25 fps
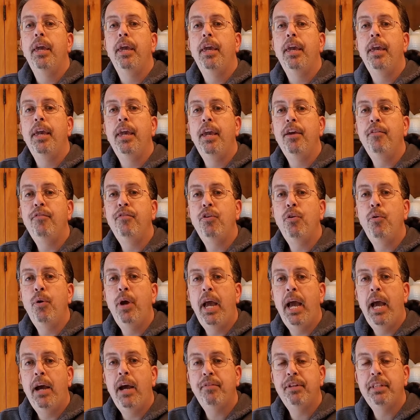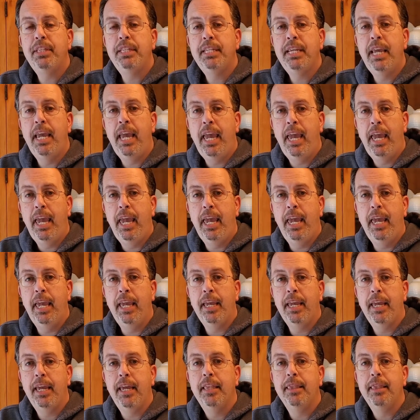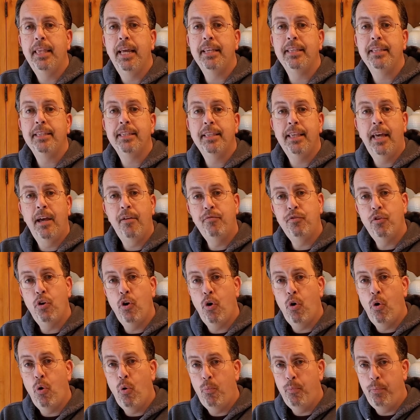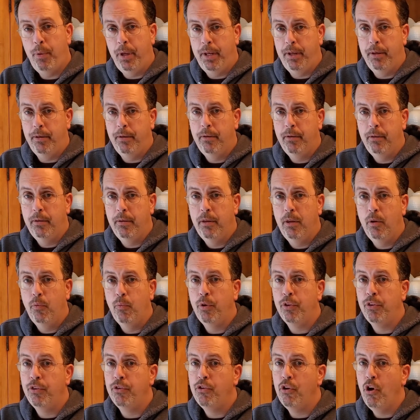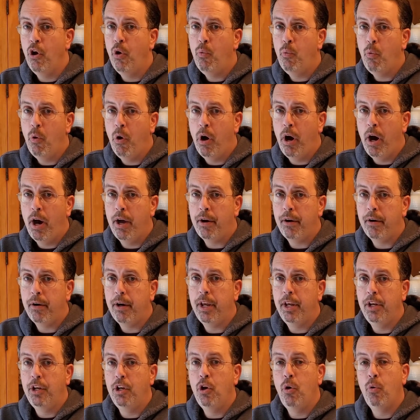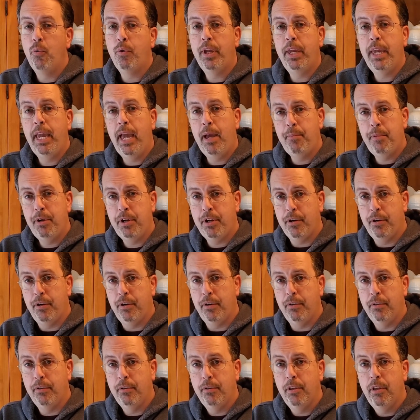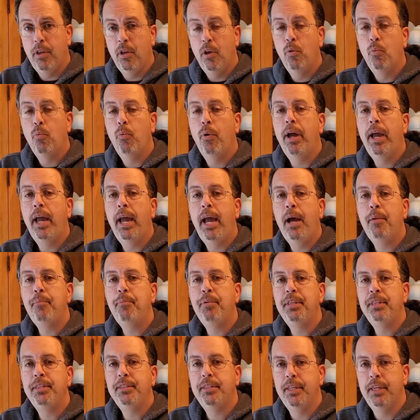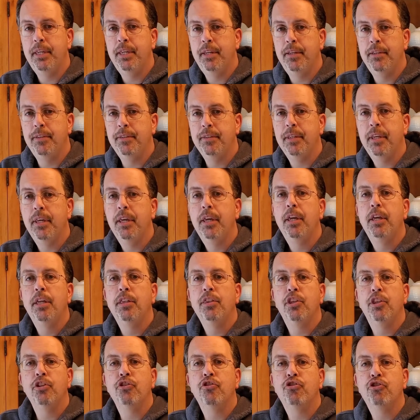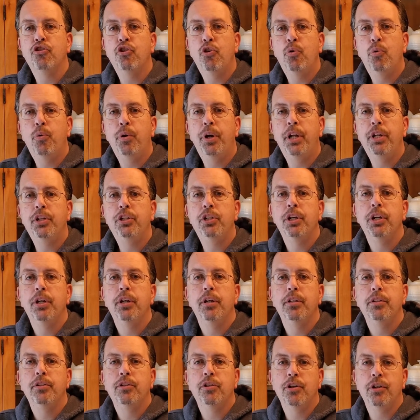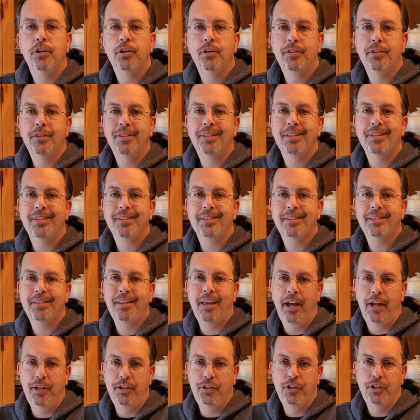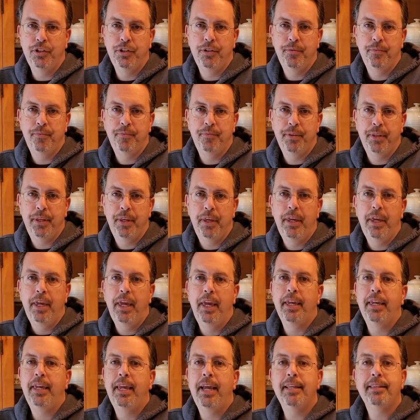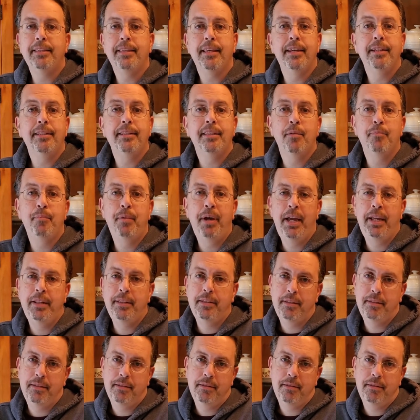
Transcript: If you have a tank that's left open with no water and no chemical, what happens is the sewage turns to sludge. It gets like cement,